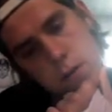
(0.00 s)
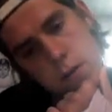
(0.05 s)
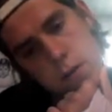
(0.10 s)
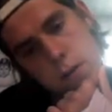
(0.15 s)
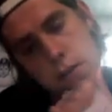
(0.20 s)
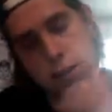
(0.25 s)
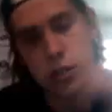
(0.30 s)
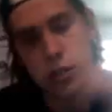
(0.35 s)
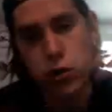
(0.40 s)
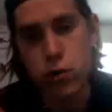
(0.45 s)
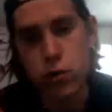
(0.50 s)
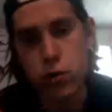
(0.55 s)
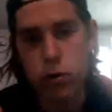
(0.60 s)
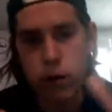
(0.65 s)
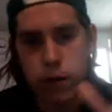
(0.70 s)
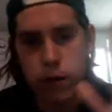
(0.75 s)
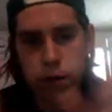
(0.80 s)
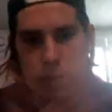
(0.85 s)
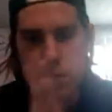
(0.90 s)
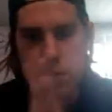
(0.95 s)
it's a newer
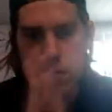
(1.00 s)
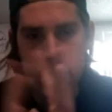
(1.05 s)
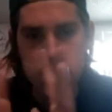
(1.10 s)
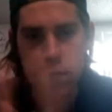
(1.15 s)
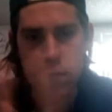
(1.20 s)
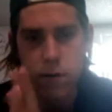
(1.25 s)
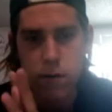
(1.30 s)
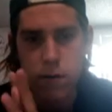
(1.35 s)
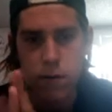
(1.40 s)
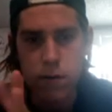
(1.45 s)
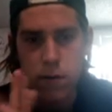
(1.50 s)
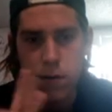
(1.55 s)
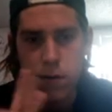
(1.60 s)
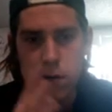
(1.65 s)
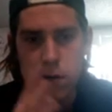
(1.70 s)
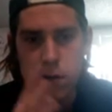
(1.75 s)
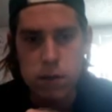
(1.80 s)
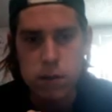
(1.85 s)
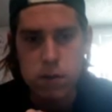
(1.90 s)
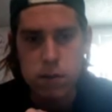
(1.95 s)
weapon, so
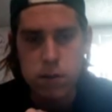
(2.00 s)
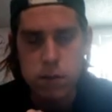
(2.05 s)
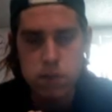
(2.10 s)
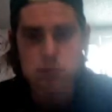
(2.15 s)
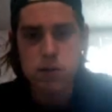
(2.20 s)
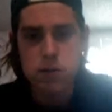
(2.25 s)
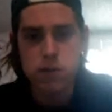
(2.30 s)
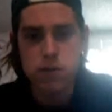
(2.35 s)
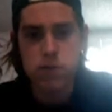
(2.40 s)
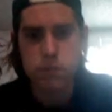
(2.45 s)
it's